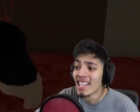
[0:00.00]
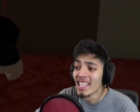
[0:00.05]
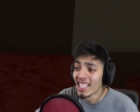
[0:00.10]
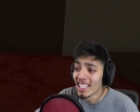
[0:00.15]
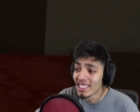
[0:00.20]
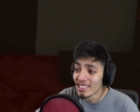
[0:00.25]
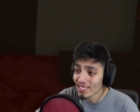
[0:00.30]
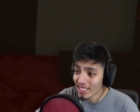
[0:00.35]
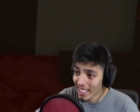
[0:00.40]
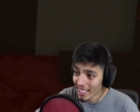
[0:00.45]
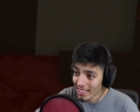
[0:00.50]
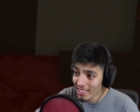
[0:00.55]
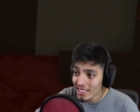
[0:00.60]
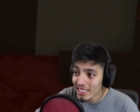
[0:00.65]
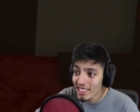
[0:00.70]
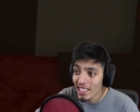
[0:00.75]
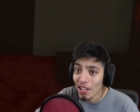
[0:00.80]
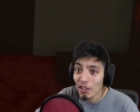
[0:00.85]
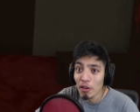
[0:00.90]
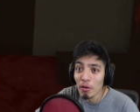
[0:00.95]
He looks like a
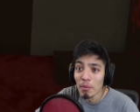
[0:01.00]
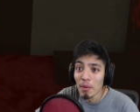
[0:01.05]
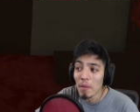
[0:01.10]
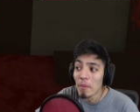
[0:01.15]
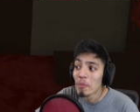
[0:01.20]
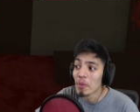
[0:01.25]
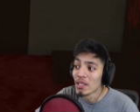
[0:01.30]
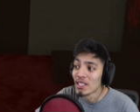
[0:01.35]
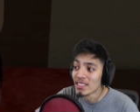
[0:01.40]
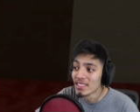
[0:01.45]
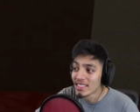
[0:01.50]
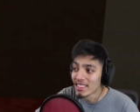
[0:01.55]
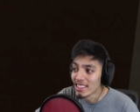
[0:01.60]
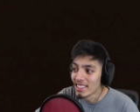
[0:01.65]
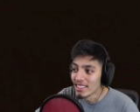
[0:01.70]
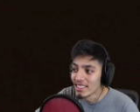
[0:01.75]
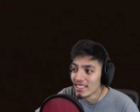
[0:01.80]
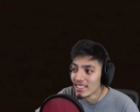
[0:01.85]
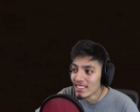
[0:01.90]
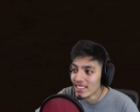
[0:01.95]
terrible
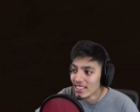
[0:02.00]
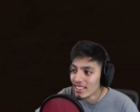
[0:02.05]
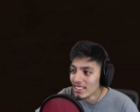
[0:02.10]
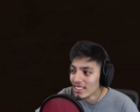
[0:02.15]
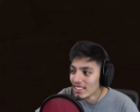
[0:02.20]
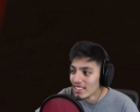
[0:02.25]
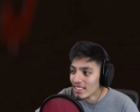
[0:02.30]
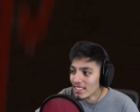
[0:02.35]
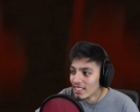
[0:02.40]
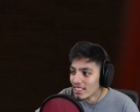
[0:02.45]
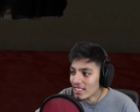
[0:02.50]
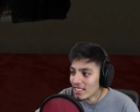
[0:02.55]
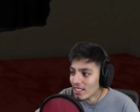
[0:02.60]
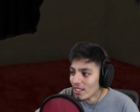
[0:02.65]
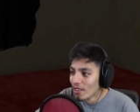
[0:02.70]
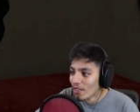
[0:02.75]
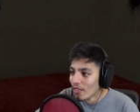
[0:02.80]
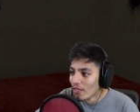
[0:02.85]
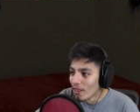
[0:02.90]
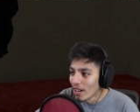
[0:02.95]
person.
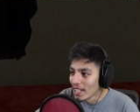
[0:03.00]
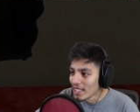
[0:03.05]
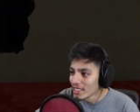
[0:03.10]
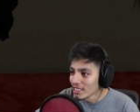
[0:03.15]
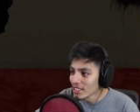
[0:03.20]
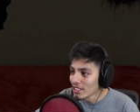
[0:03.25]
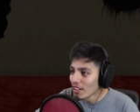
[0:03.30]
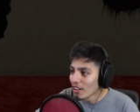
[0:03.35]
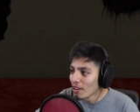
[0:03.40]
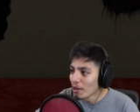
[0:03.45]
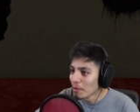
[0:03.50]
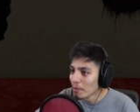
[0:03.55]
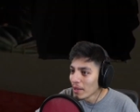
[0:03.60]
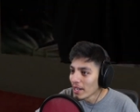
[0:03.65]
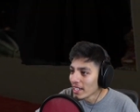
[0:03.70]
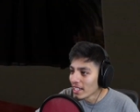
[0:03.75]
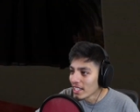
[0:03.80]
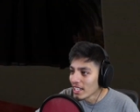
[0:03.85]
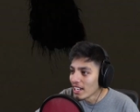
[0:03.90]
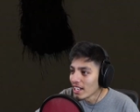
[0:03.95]
Why did he... Oh
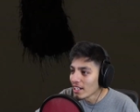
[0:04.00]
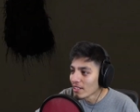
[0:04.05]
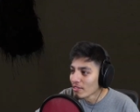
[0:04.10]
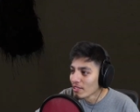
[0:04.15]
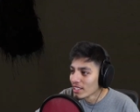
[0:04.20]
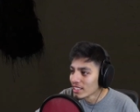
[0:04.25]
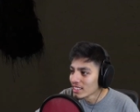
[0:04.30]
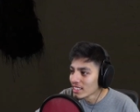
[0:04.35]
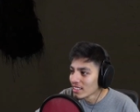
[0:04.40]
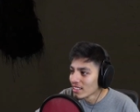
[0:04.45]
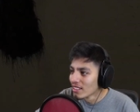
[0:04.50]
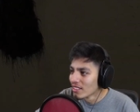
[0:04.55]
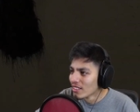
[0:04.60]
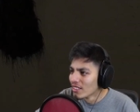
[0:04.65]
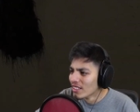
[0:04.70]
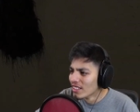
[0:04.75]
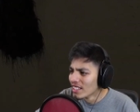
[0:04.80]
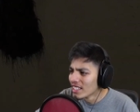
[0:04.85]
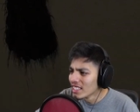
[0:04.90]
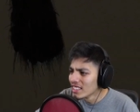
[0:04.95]
my god, what is,
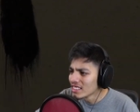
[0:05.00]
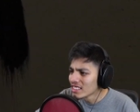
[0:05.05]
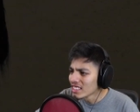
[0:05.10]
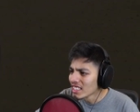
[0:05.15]
what is